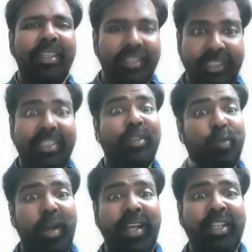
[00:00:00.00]
She just
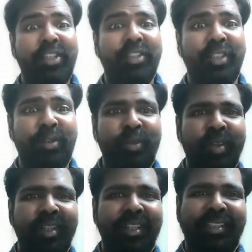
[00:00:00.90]
vanishes into
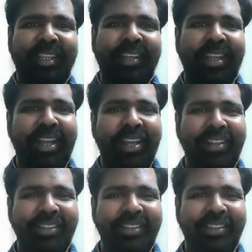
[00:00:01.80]
thin air.